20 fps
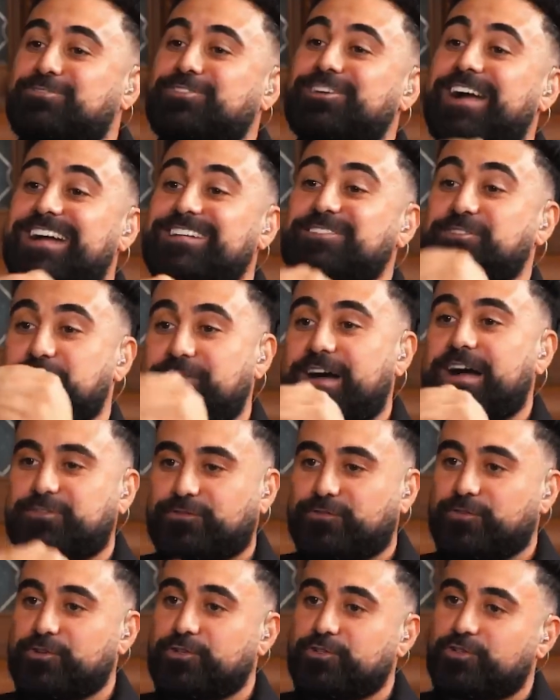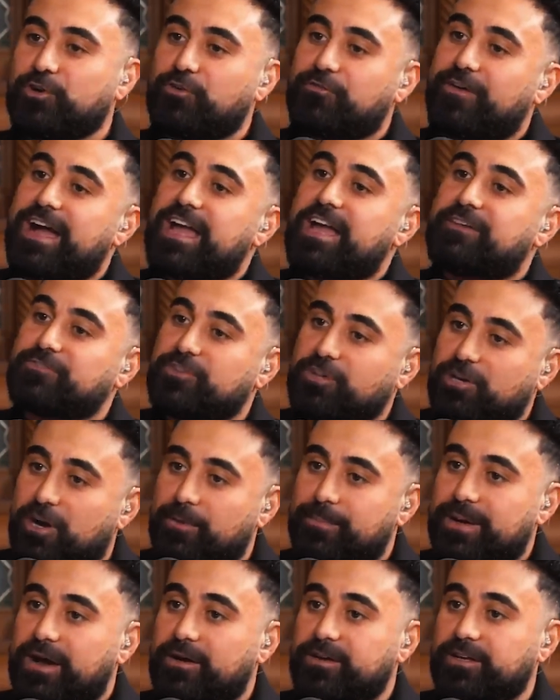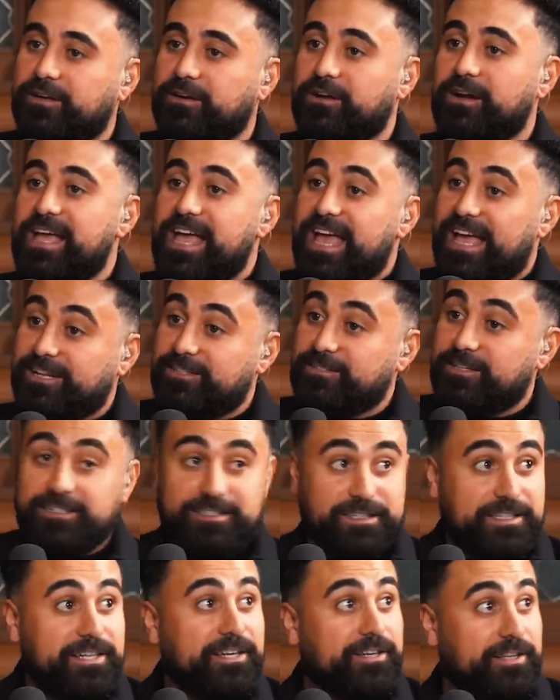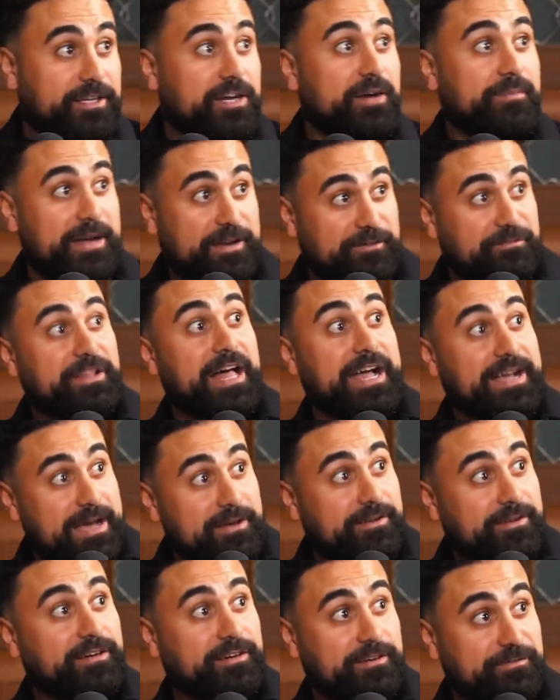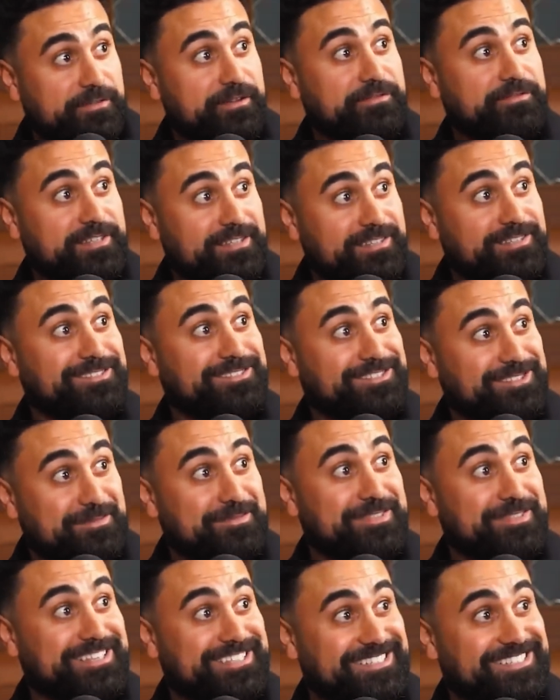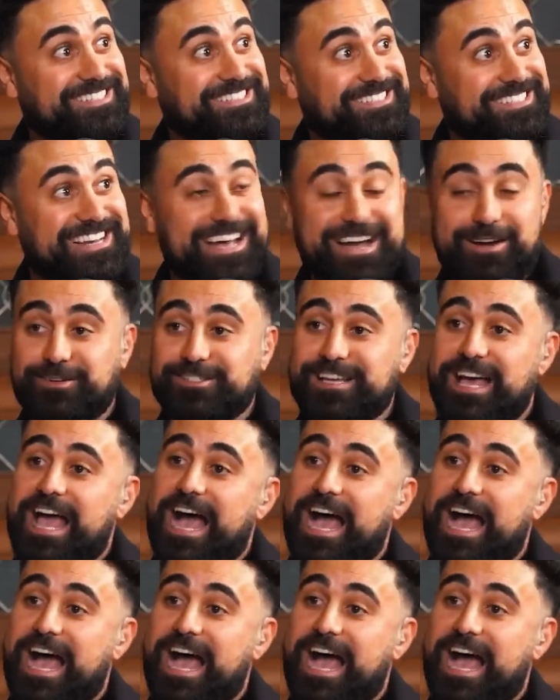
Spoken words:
trying to vouch for you. So if I have to come out here and literally come out here, fly out here, 16 hours,